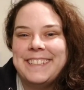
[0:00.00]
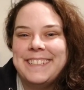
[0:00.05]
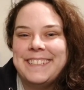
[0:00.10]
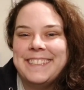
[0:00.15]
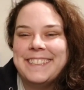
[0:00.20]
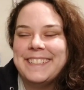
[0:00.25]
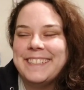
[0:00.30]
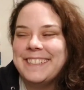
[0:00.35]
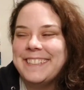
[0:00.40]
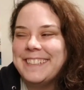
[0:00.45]

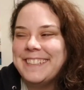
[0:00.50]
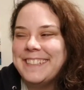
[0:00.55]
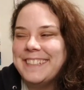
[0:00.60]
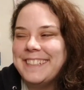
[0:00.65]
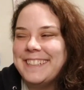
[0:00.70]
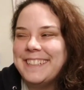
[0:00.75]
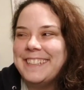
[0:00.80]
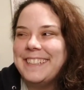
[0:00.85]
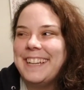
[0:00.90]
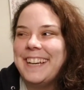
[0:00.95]
And
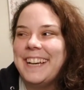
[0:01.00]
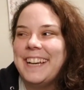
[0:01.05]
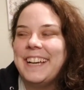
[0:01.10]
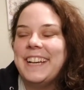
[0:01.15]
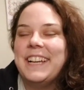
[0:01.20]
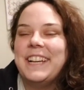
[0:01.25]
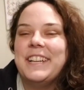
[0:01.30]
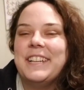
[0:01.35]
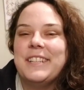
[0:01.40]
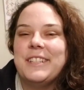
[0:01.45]

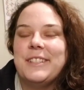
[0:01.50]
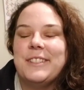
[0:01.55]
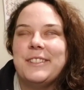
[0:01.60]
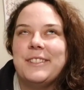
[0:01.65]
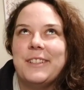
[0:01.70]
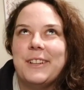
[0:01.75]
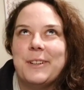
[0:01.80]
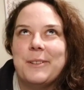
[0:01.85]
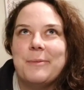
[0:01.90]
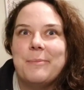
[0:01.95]

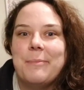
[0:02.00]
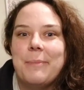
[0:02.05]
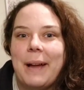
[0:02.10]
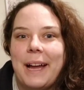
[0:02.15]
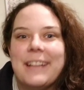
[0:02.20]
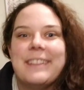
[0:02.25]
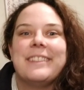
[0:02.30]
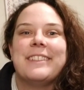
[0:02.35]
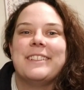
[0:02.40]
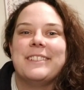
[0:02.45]
so
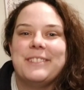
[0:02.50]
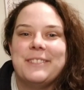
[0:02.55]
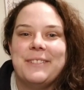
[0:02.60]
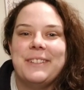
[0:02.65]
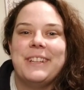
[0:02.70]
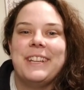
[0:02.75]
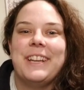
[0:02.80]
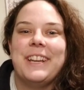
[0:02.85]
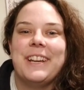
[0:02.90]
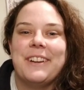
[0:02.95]
Pat Sloan's
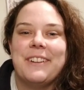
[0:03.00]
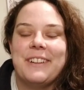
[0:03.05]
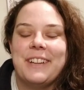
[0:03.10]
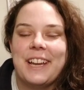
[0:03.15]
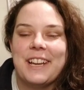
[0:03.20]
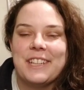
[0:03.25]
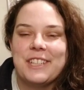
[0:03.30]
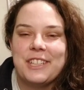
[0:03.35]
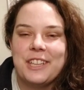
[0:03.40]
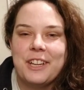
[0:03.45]
video,
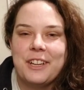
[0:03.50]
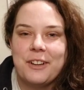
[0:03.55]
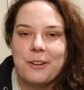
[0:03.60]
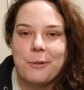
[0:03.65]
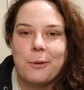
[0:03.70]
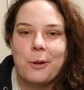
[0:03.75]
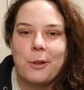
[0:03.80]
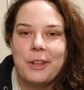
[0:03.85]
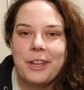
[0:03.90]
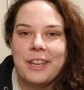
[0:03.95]
yeah, she had her
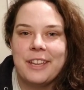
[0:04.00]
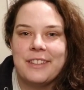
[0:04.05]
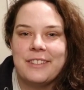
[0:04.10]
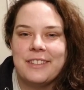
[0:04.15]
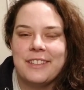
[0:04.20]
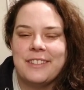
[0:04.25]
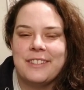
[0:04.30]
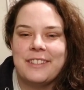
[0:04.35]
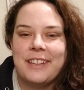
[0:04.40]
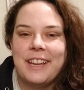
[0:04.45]
rolling
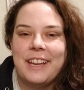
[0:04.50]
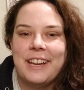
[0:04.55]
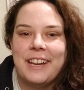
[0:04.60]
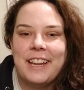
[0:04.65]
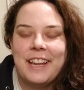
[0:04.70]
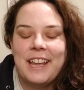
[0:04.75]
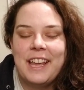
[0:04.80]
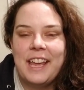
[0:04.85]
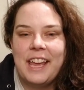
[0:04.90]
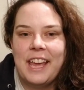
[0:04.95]
assistant
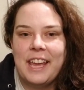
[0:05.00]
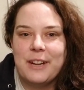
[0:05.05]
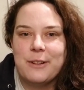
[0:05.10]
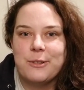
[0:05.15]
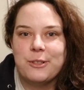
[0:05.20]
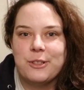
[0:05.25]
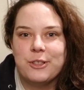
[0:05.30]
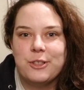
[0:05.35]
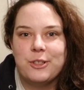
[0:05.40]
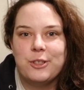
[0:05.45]
and it
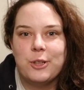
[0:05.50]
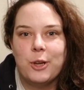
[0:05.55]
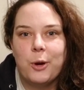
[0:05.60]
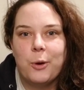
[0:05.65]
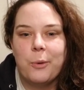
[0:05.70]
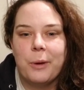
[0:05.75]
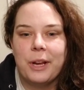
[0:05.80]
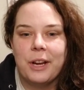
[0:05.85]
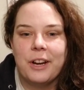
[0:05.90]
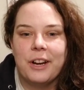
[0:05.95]
was just so
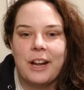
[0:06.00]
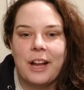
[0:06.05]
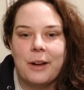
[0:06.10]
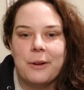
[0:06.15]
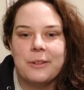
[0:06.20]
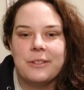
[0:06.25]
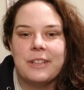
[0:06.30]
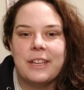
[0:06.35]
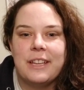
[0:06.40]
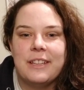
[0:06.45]
weird how
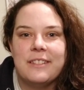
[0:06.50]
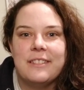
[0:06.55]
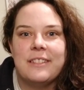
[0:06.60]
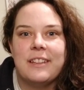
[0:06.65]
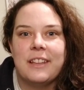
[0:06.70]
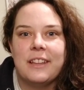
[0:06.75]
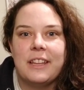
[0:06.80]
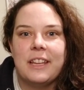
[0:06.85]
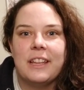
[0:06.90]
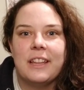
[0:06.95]
it was
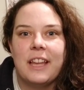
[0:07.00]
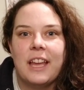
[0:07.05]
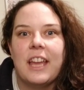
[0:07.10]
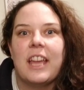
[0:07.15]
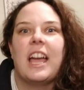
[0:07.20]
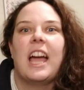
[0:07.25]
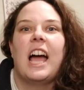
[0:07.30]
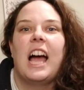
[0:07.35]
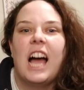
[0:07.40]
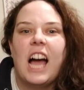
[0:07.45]
instantly
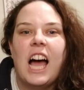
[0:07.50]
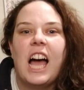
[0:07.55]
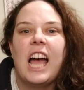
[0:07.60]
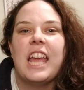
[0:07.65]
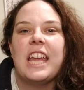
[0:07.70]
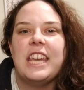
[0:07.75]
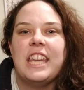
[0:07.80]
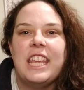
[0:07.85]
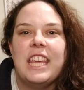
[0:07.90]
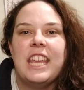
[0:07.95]
like,
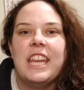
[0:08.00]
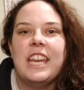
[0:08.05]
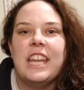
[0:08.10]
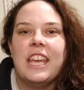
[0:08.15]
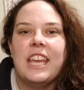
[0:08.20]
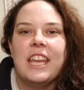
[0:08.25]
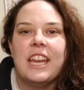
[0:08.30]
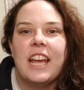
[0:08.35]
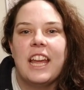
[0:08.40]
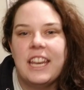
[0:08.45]
I need
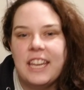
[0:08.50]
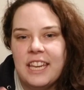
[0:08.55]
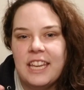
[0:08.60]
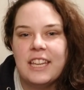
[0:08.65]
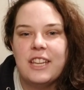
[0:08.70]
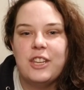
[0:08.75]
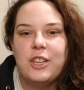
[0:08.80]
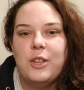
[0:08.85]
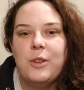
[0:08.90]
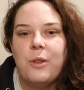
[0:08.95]
it. I need
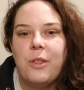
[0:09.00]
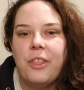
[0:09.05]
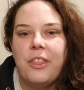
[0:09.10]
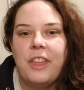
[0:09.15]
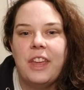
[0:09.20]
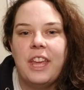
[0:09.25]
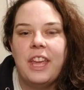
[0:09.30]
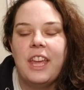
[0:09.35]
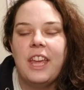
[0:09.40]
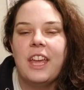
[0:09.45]
a new
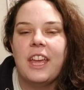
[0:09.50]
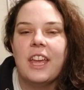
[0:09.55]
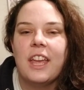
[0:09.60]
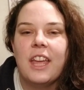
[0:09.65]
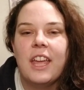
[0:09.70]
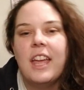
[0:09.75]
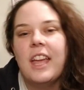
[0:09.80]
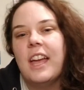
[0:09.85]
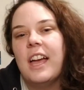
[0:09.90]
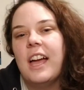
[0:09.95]
thing.
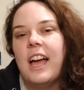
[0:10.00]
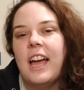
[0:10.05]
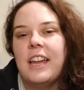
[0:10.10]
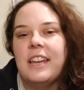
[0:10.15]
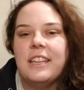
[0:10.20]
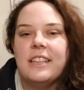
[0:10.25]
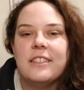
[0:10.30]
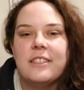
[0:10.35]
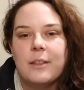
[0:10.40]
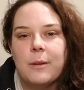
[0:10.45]
I
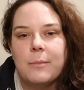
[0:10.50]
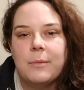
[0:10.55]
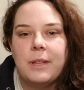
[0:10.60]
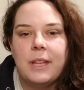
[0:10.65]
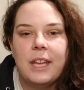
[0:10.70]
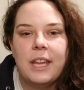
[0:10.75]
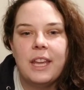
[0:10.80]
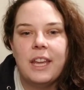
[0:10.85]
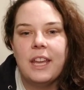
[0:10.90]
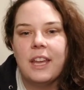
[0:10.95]
need
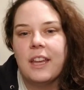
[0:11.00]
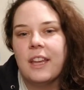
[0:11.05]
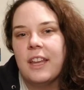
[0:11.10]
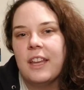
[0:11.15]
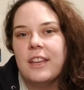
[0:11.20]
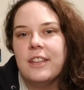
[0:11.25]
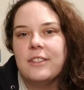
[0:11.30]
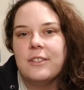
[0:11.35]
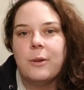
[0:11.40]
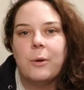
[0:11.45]
something
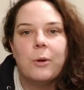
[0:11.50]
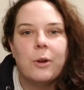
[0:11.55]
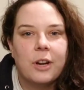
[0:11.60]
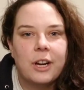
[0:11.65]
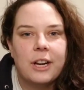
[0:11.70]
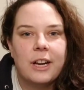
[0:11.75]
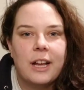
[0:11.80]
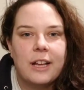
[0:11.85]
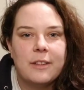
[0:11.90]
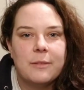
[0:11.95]
to
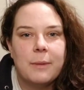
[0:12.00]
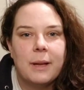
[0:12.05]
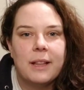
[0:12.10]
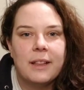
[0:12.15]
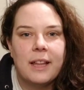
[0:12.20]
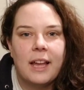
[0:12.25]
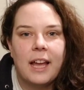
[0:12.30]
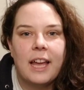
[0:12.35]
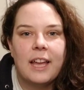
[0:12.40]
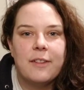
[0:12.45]
organize my
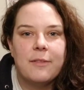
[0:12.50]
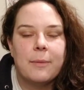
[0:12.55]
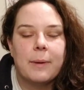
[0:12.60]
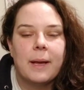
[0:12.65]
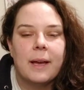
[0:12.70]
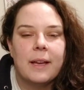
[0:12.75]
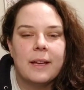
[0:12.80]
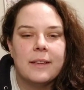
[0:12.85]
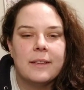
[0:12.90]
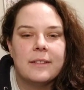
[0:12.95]
life
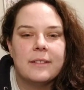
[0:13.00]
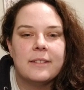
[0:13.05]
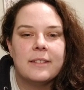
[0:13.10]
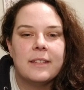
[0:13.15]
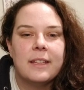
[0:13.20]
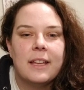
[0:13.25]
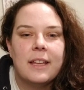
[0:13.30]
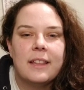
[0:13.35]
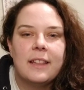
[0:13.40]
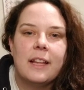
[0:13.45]
because
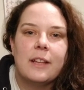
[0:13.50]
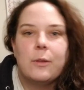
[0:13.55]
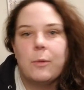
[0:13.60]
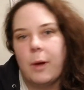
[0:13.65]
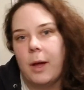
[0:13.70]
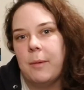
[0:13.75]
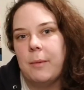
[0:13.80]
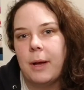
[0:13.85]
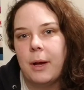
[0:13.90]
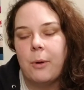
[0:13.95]
that's
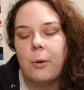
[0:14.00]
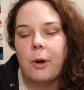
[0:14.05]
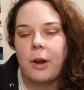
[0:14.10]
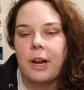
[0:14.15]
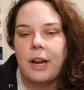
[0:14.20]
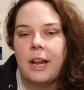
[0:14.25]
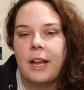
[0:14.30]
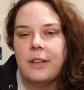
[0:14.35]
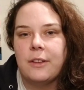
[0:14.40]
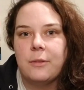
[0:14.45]
why I'm not
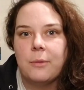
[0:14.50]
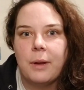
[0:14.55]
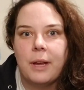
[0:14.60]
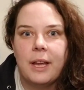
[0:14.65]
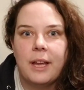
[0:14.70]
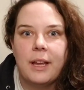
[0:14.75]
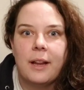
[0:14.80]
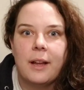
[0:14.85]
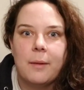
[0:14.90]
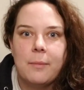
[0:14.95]
organized,
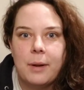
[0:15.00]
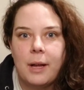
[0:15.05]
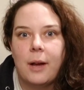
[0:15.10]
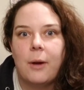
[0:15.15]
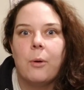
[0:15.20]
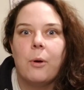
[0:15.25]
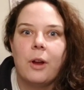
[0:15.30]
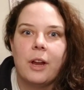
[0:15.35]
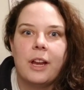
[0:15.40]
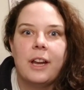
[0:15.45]
right? I'm not
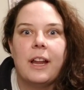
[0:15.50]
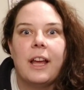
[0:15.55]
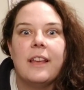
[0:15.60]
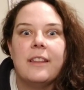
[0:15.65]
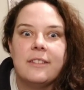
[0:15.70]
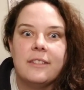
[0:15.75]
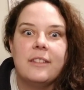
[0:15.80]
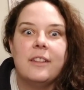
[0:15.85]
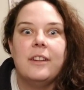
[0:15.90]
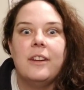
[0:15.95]

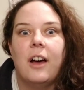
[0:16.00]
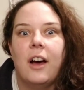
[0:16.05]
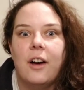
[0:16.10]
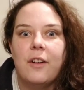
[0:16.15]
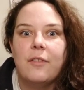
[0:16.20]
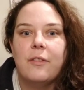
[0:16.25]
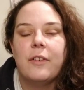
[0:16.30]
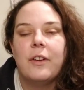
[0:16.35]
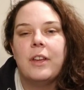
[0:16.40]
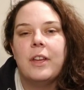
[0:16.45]
organized enough
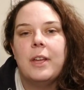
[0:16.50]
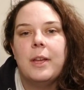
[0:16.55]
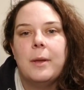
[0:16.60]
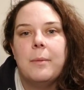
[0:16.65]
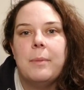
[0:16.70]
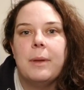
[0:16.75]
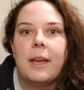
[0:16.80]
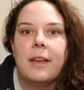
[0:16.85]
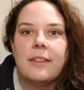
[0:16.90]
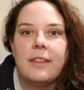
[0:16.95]

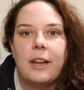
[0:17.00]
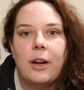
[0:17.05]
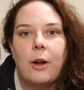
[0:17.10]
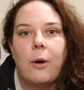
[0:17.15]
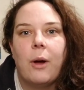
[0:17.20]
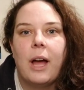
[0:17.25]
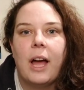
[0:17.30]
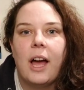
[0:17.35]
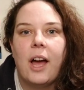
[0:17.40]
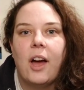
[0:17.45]
because I don't
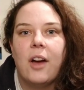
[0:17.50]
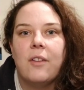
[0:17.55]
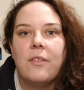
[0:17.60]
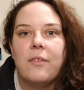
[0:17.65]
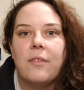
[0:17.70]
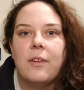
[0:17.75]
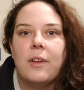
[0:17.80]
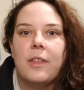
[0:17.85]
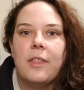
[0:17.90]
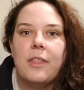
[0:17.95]
have
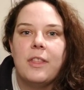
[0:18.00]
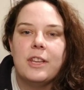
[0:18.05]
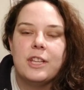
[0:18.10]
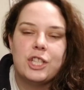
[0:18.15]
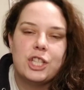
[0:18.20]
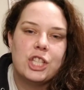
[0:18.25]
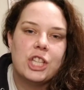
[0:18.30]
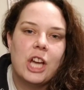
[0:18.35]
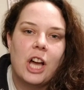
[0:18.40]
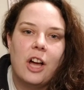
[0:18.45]
this
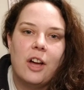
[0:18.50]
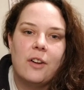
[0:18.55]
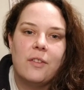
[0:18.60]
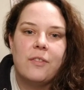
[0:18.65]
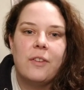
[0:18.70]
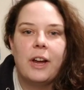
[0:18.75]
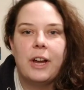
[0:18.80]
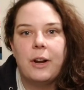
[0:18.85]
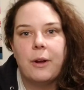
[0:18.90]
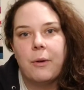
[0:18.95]
shelf.
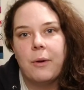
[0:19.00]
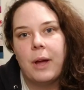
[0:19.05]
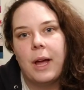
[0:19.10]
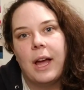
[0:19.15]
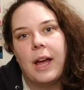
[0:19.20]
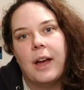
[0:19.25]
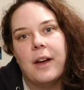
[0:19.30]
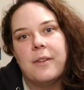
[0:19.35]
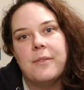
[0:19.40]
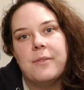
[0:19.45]
I don't
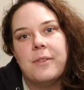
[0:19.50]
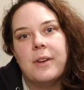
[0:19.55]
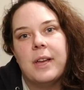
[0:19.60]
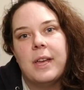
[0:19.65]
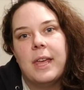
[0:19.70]
have